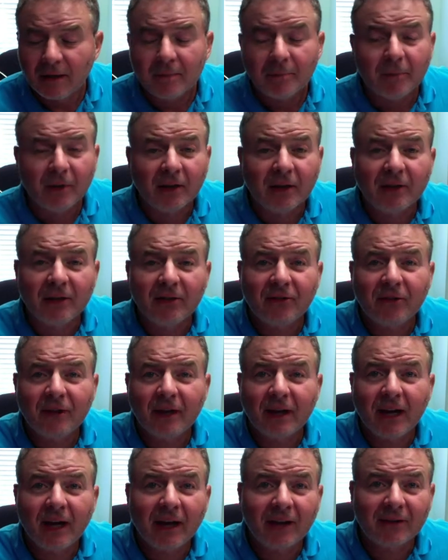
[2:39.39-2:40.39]
But this
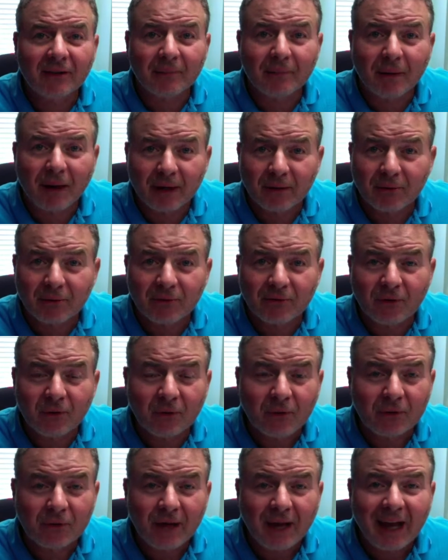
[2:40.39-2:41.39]
thing has a
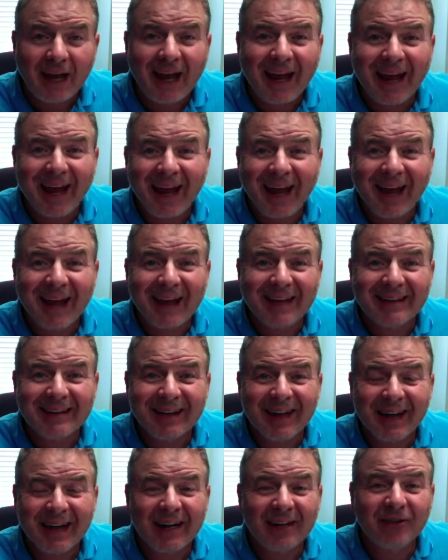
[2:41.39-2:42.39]
microphone
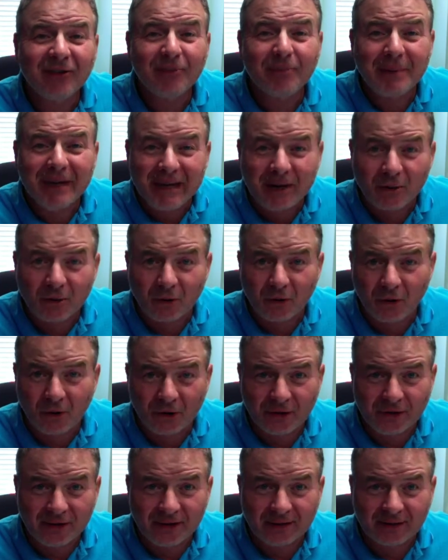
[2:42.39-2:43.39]
and a speaker
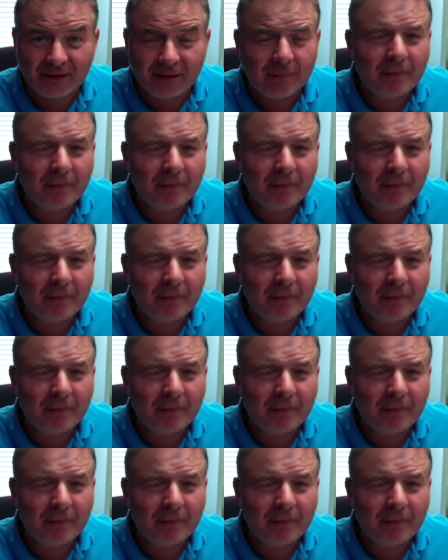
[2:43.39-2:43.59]
on this.